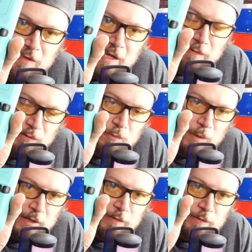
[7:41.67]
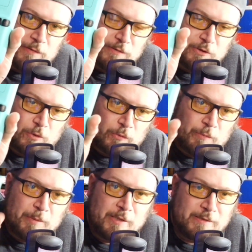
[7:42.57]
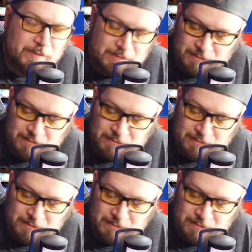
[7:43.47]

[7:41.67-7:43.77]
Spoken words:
that require the shoulder buttons.